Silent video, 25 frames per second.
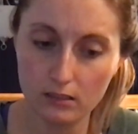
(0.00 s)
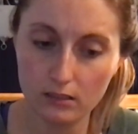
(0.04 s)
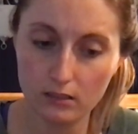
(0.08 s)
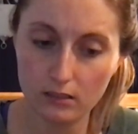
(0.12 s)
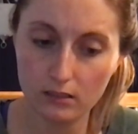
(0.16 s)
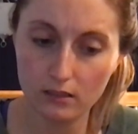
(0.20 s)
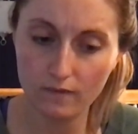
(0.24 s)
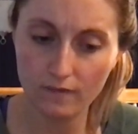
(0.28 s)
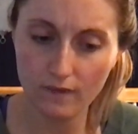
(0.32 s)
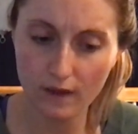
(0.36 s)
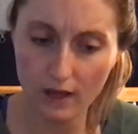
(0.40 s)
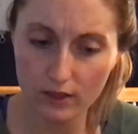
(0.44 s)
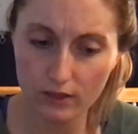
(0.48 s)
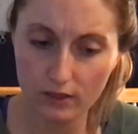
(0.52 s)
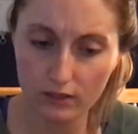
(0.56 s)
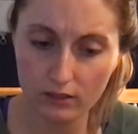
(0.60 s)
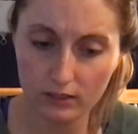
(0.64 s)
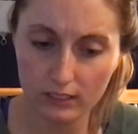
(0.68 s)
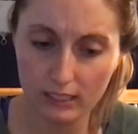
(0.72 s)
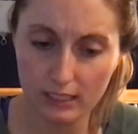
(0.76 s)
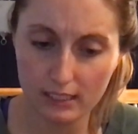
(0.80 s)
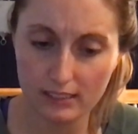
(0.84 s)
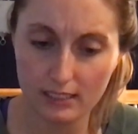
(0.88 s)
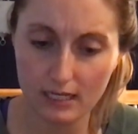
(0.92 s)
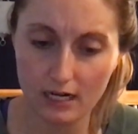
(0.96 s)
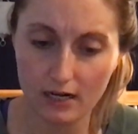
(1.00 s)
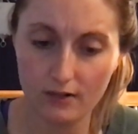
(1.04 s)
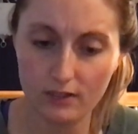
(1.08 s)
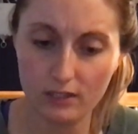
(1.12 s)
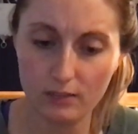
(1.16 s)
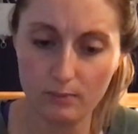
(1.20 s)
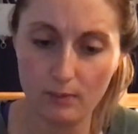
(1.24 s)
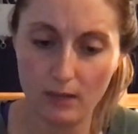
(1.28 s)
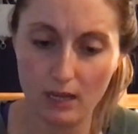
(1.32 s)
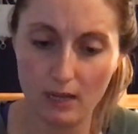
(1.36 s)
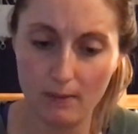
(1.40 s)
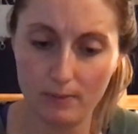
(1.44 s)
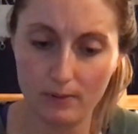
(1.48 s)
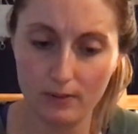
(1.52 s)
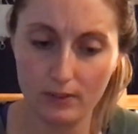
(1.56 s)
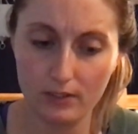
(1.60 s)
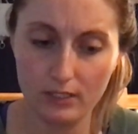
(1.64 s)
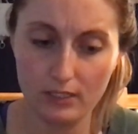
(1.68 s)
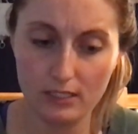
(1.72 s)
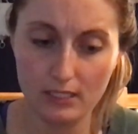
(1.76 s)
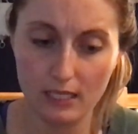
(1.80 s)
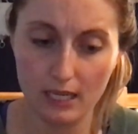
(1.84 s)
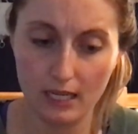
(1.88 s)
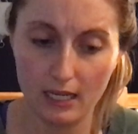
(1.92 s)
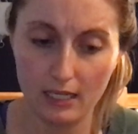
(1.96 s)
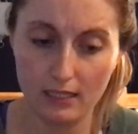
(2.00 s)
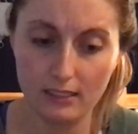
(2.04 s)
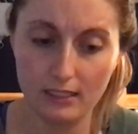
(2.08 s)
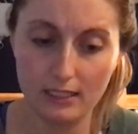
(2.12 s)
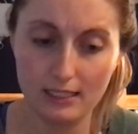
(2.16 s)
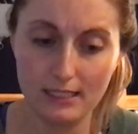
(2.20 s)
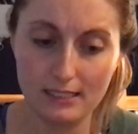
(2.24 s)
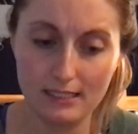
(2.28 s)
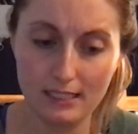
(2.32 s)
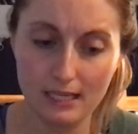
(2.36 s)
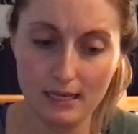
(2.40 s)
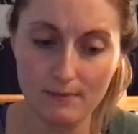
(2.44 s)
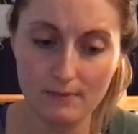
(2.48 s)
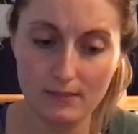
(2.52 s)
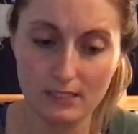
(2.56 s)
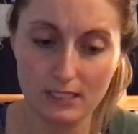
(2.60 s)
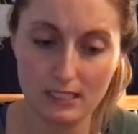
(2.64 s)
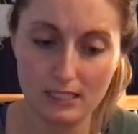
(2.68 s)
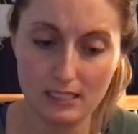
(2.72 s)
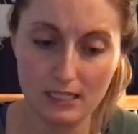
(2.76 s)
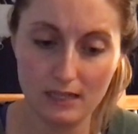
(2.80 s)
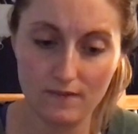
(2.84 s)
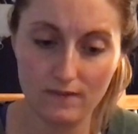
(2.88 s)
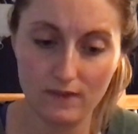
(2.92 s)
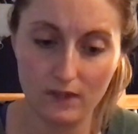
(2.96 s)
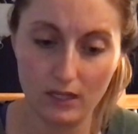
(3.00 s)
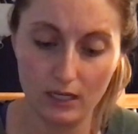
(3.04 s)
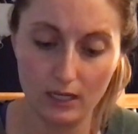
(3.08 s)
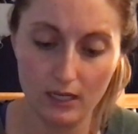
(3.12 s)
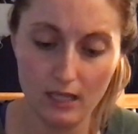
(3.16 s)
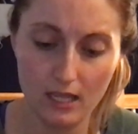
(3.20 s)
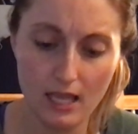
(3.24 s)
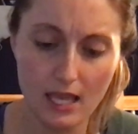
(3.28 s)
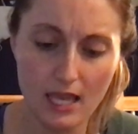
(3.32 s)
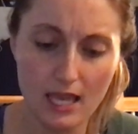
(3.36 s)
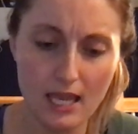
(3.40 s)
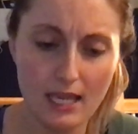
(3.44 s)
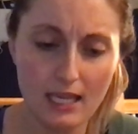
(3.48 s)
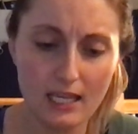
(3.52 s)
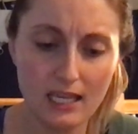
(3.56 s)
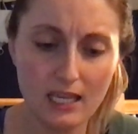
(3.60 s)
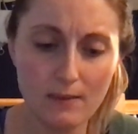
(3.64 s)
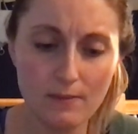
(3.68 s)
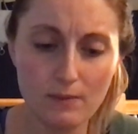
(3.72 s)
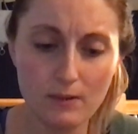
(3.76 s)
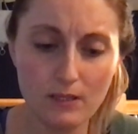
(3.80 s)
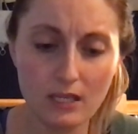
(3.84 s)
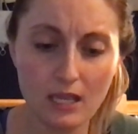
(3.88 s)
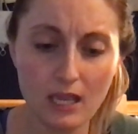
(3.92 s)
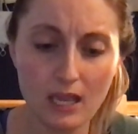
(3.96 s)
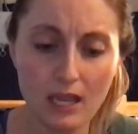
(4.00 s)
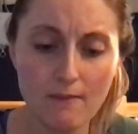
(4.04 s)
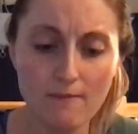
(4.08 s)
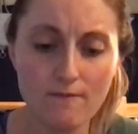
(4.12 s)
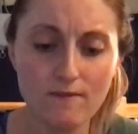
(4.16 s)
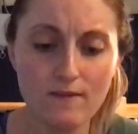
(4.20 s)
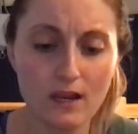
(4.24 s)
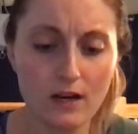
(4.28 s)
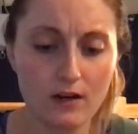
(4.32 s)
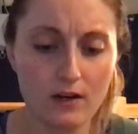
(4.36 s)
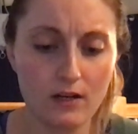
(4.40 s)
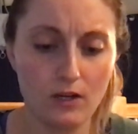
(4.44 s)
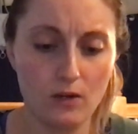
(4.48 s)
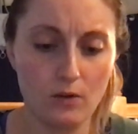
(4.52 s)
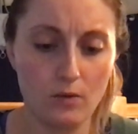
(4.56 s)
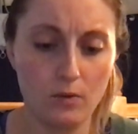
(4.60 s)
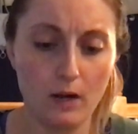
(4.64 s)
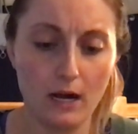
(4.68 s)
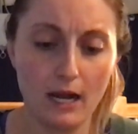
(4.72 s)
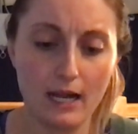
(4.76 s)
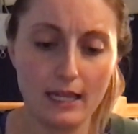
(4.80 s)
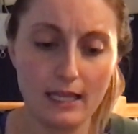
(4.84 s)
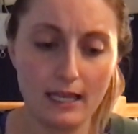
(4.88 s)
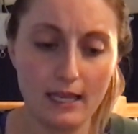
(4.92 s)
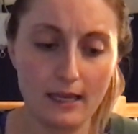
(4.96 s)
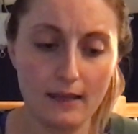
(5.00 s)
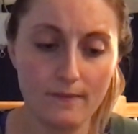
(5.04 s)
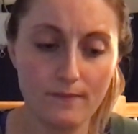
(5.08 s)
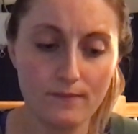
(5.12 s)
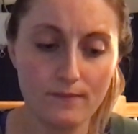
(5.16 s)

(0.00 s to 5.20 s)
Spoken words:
The father glanced down at the paper in his hand and seemed to stiffen. He became very quiet.